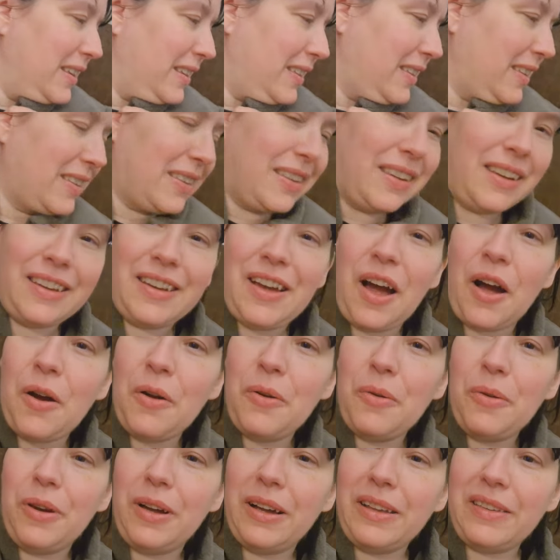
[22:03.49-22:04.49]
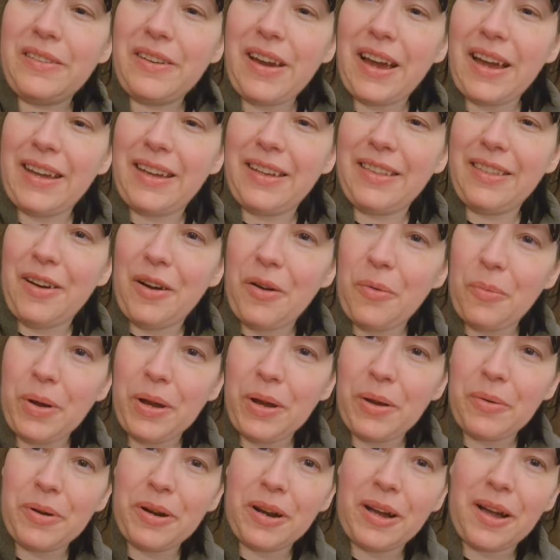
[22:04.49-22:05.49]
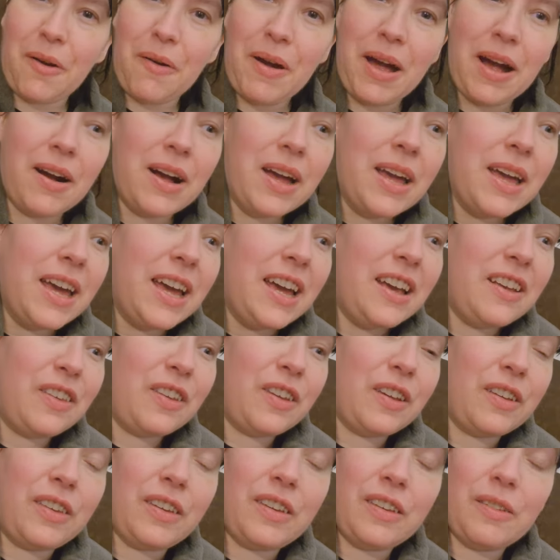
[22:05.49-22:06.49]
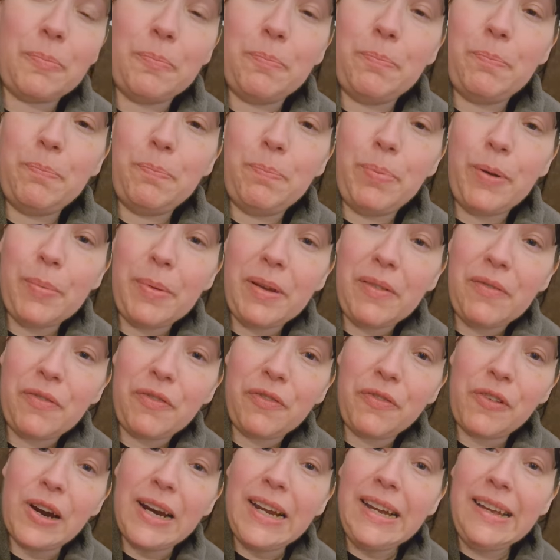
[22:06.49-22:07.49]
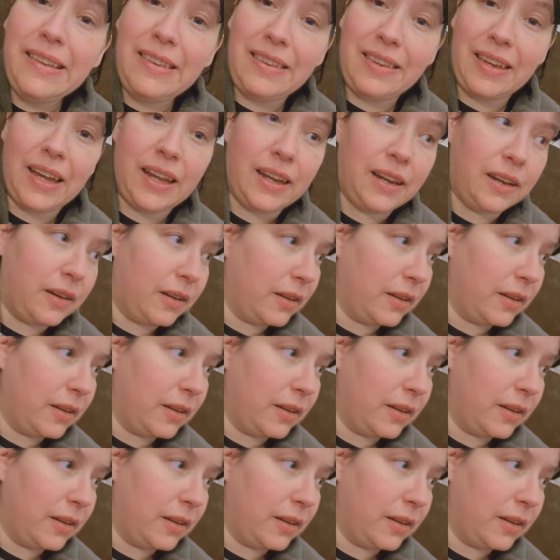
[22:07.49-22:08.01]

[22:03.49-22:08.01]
This is a coat like jacket that I wear when I go out. It's because it's blooming freezing.